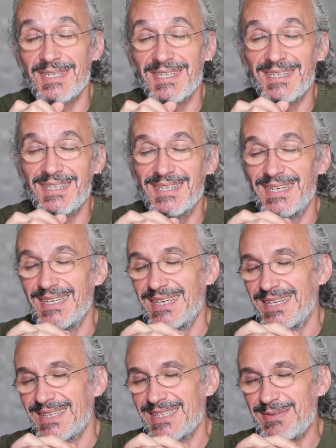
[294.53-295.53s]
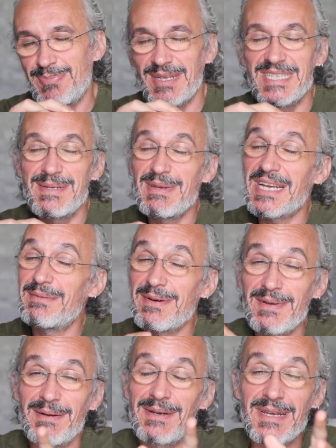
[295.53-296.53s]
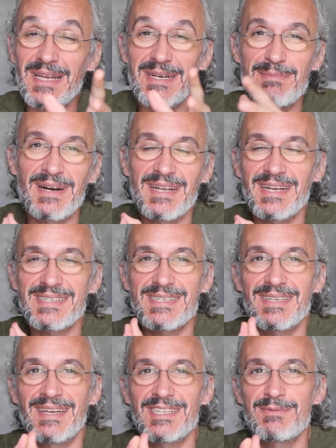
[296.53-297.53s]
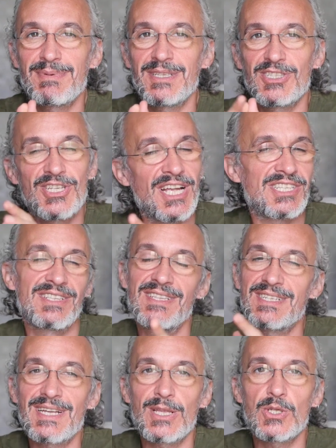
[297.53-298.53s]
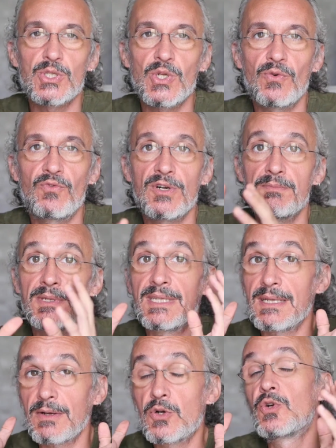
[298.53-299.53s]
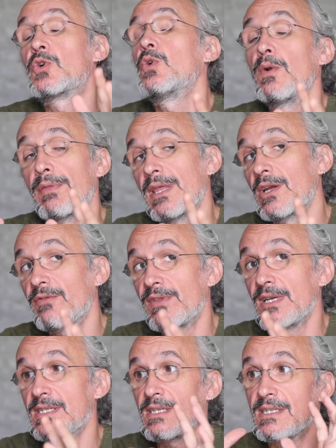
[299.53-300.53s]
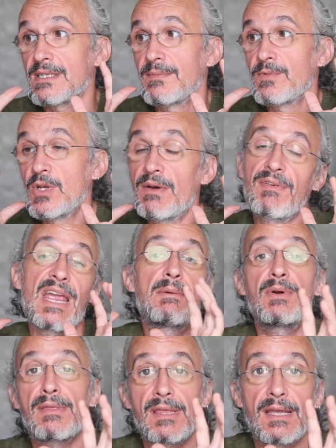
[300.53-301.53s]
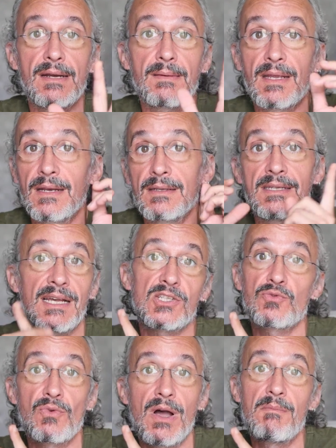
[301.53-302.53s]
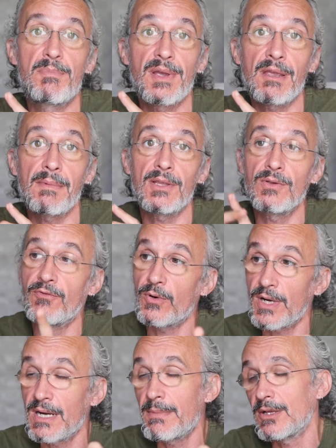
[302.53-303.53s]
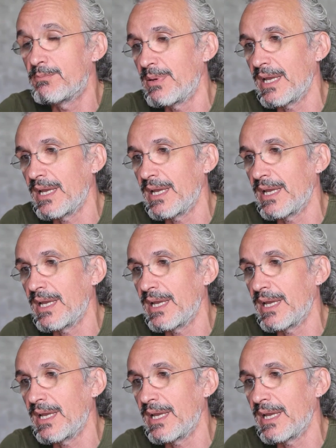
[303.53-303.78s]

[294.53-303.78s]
the the pandemic, anybody has been touching this kind of software. But the cool thing of this is you have everything in just one payment. You forget about